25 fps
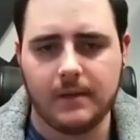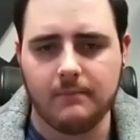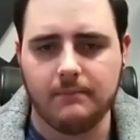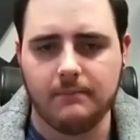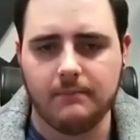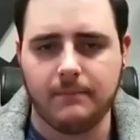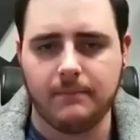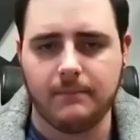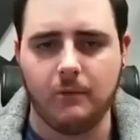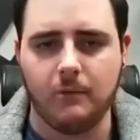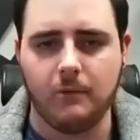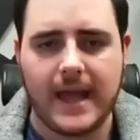
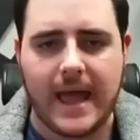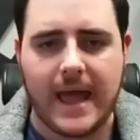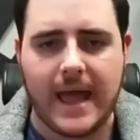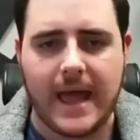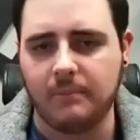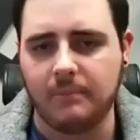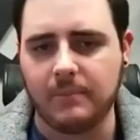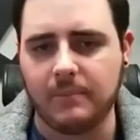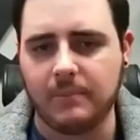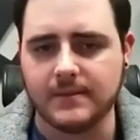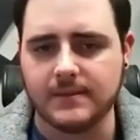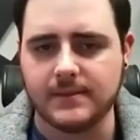But what
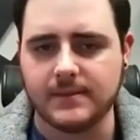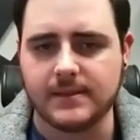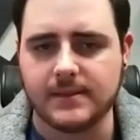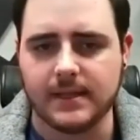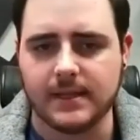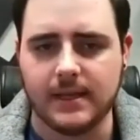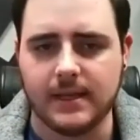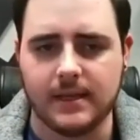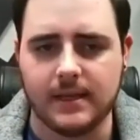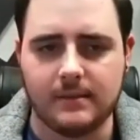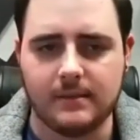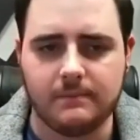happens
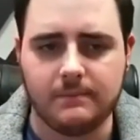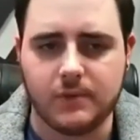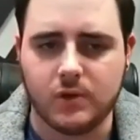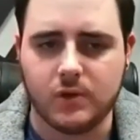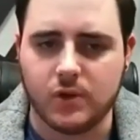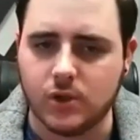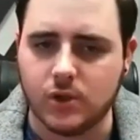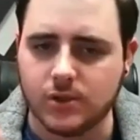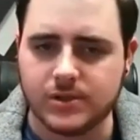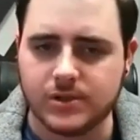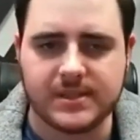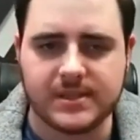in
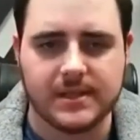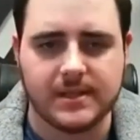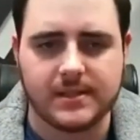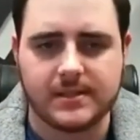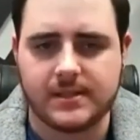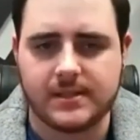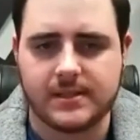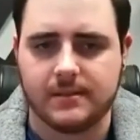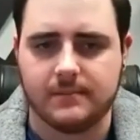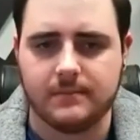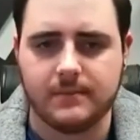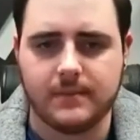your
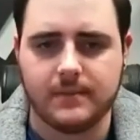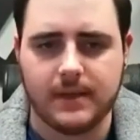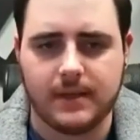system,